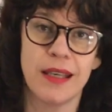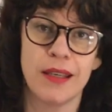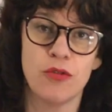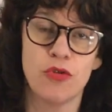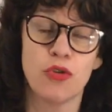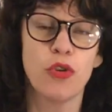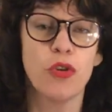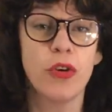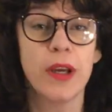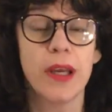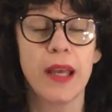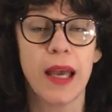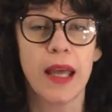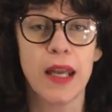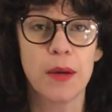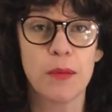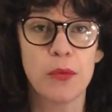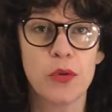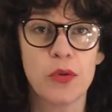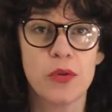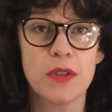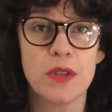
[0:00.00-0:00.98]
drawing
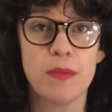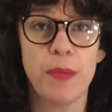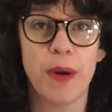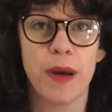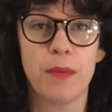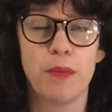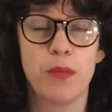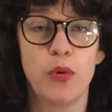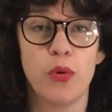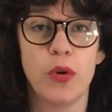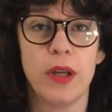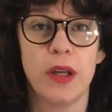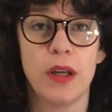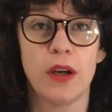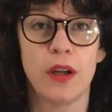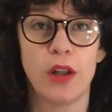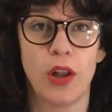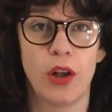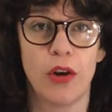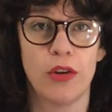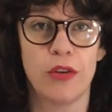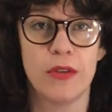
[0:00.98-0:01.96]
animals but putting
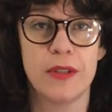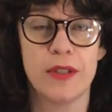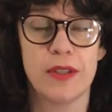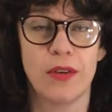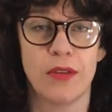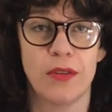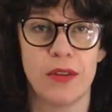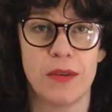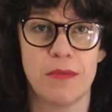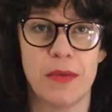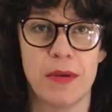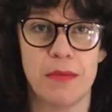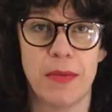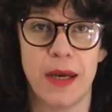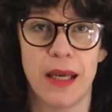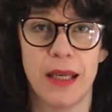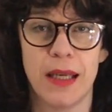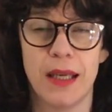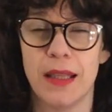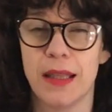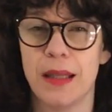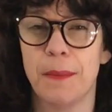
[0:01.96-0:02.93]
clothes on them and
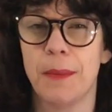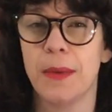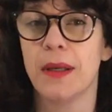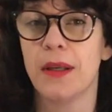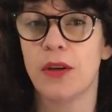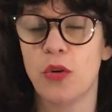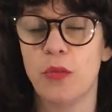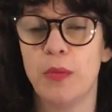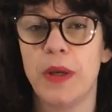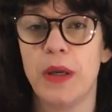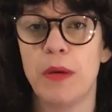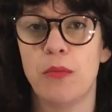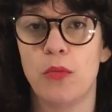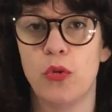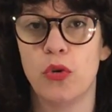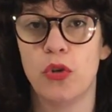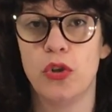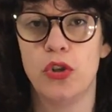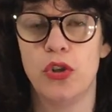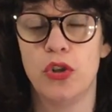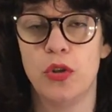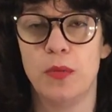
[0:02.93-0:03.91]
making them a little bit
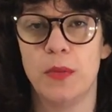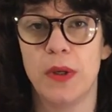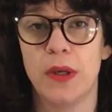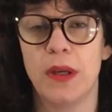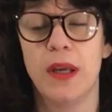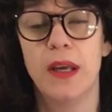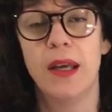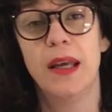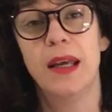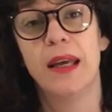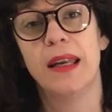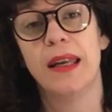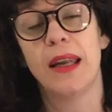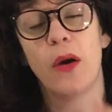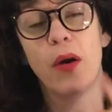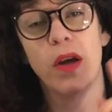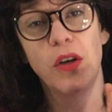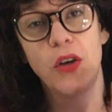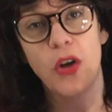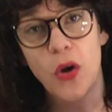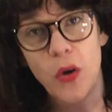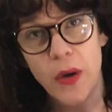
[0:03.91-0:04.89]
more human. Now,
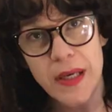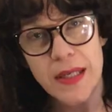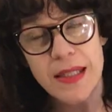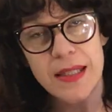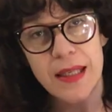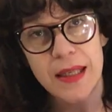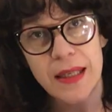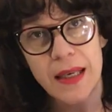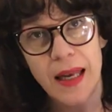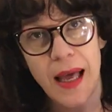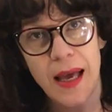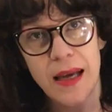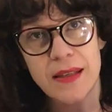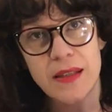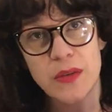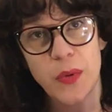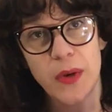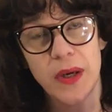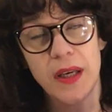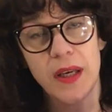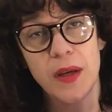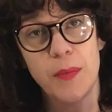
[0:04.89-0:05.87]
I know I said last
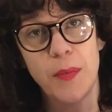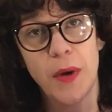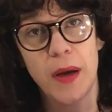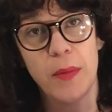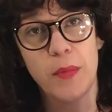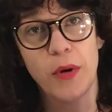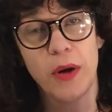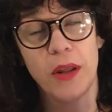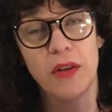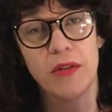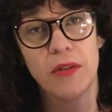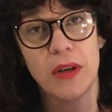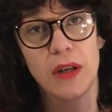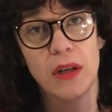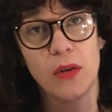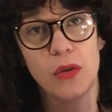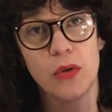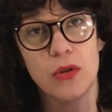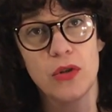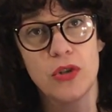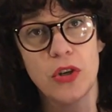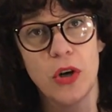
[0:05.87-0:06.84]
week my
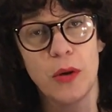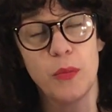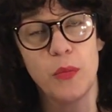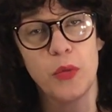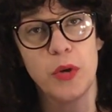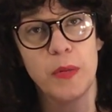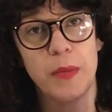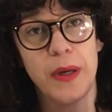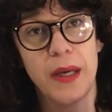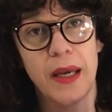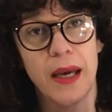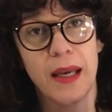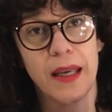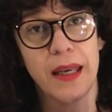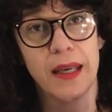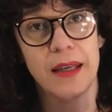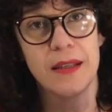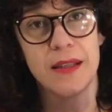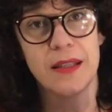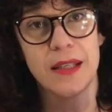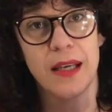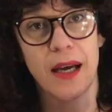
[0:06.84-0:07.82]
brother-in-law Dom would be our
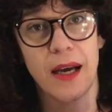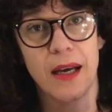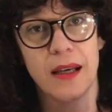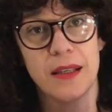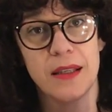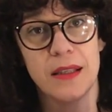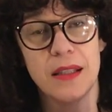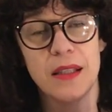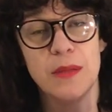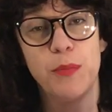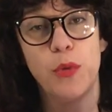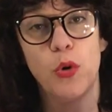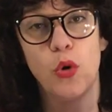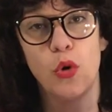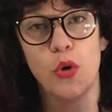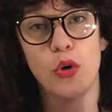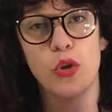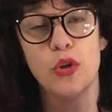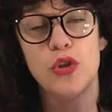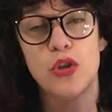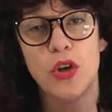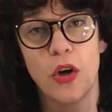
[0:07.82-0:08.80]
guest artist.
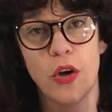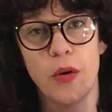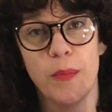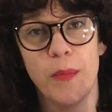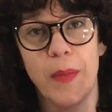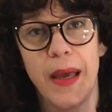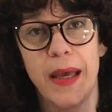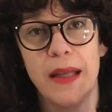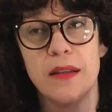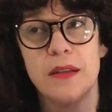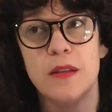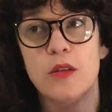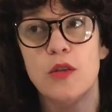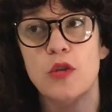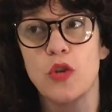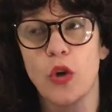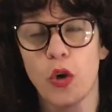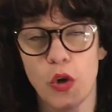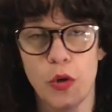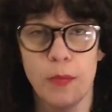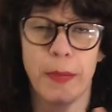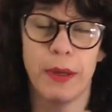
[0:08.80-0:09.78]
Poor Dom had
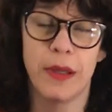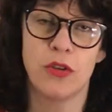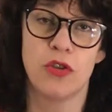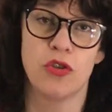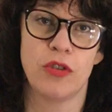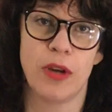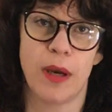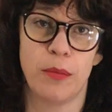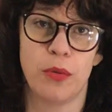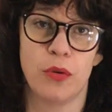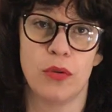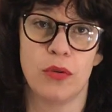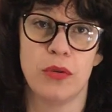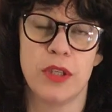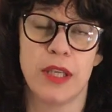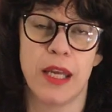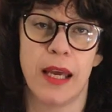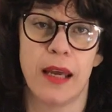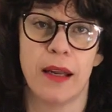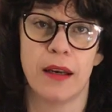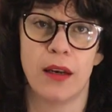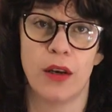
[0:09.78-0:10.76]
so much trouble
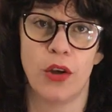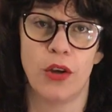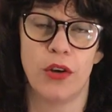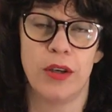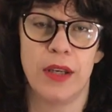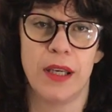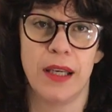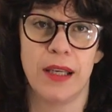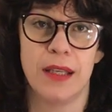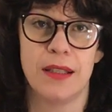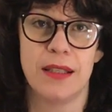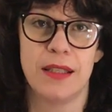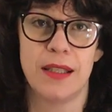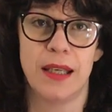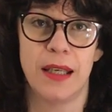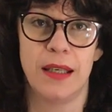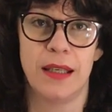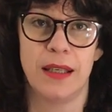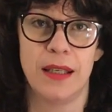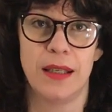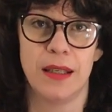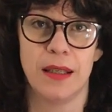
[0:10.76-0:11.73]
downloading and
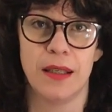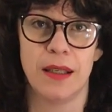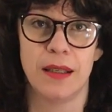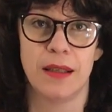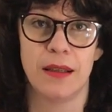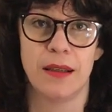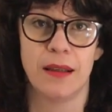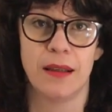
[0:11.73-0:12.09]
sending